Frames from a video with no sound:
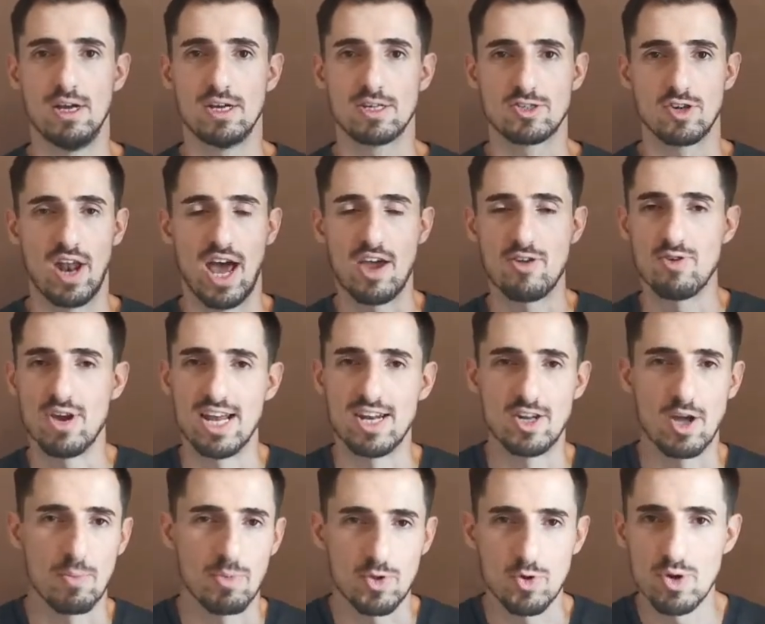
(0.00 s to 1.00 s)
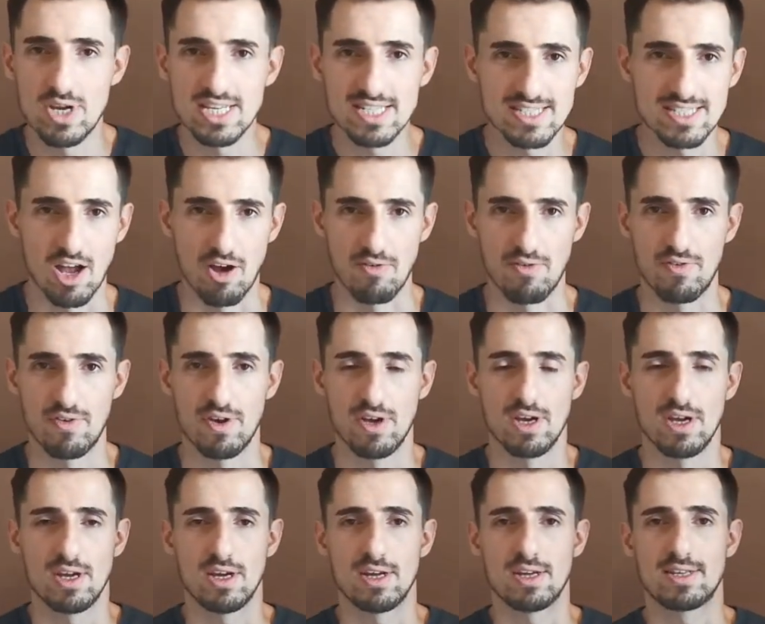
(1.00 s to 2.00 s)
So now you end up doing stuff
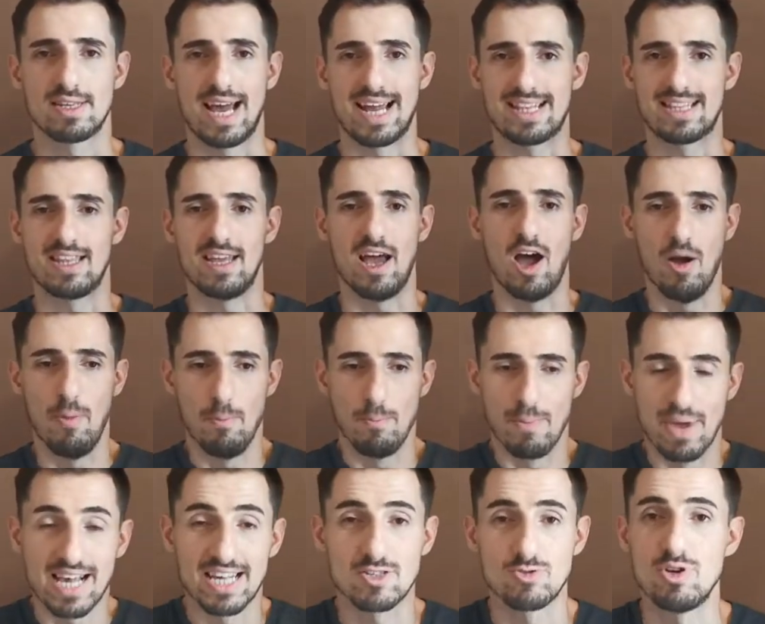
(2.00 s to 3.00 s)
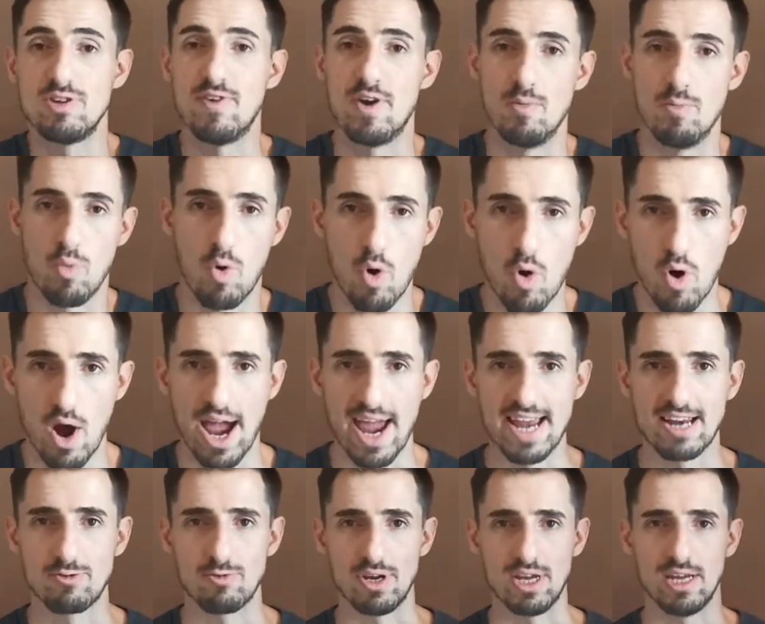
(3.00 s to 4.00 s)
that makes you even more
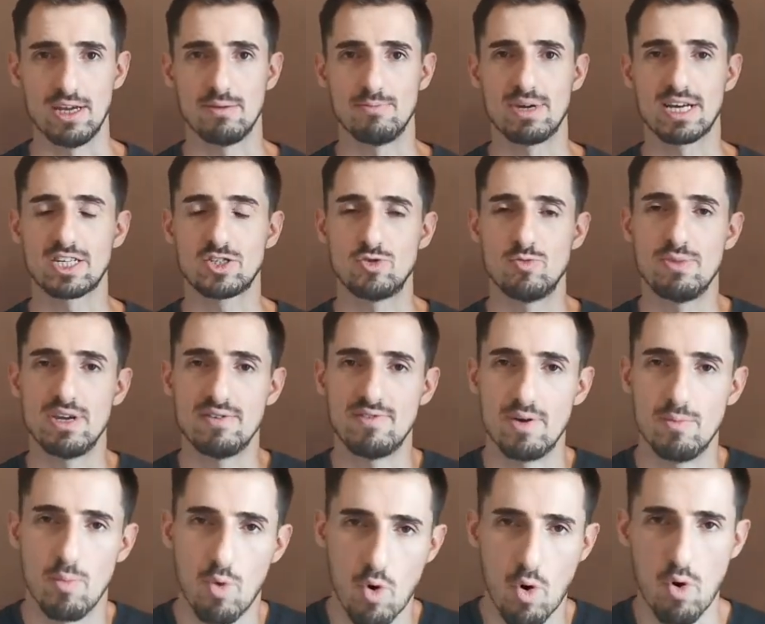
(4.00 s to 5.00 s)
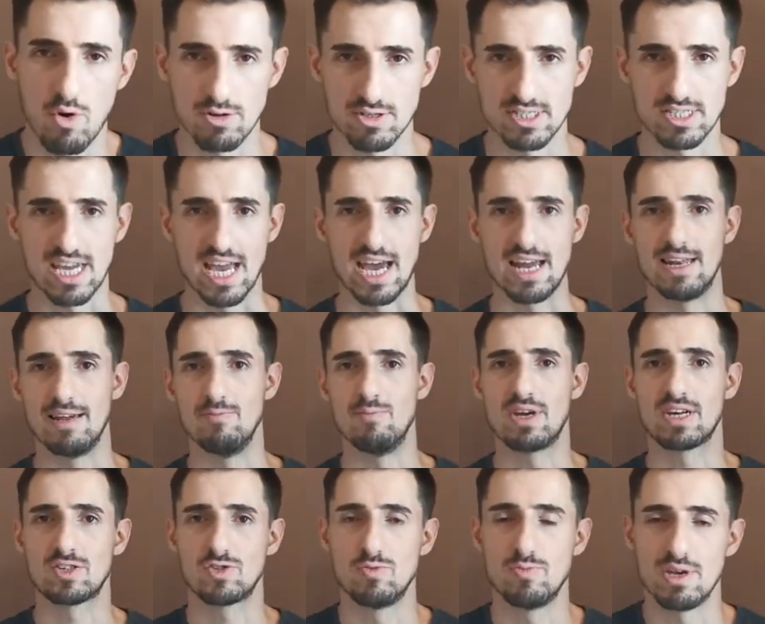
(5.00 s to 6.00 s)
angry, makes you even more scared, it
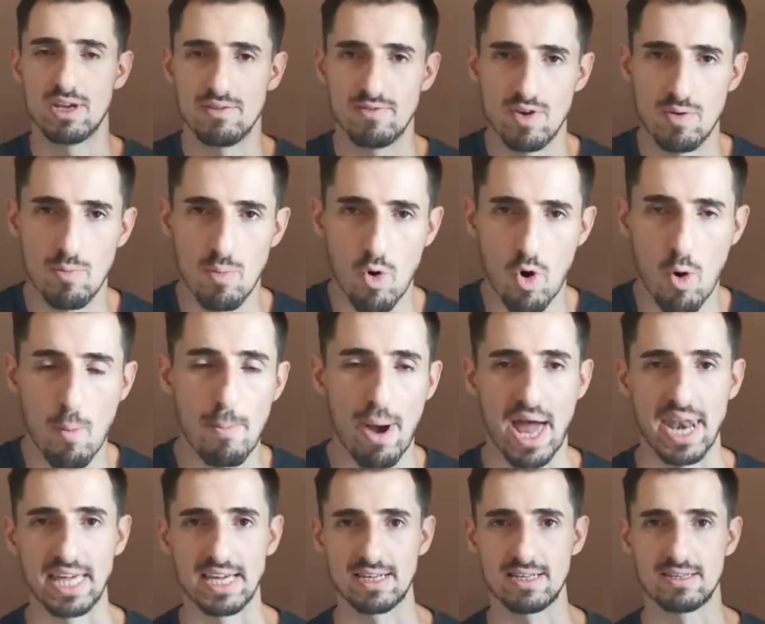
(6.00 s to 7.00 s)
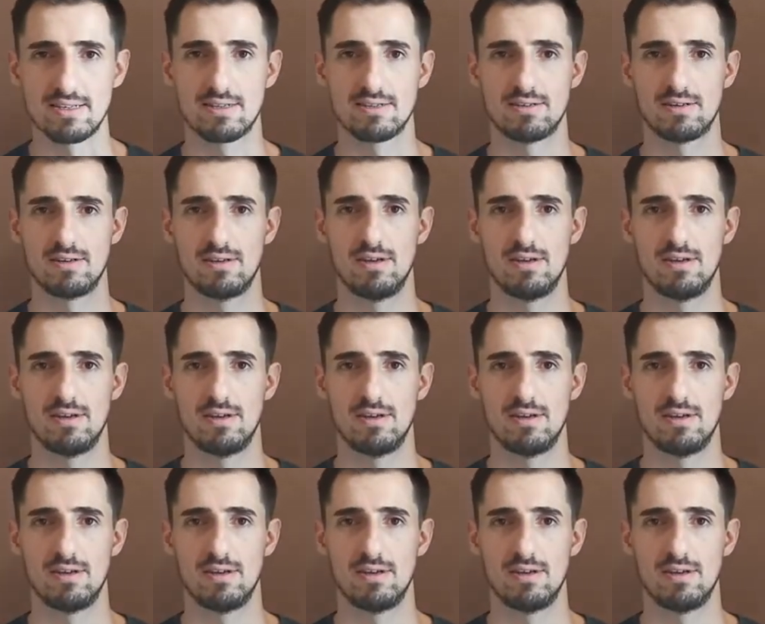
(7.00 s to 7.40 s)
makes you even more panicked.